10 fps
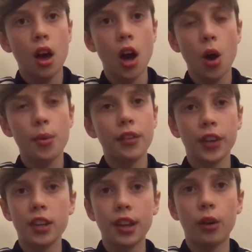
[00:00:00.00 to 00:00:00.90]
And I
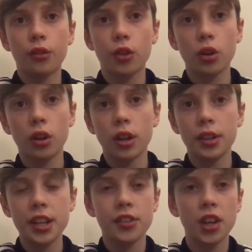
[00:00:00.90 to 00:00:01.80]
think he's out for a
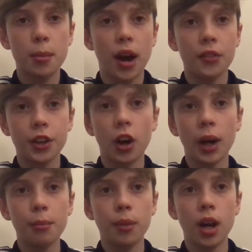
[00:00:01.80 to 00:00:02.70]
decent amount of
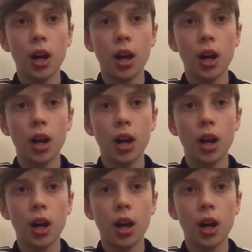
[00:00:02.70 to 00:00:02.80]
time.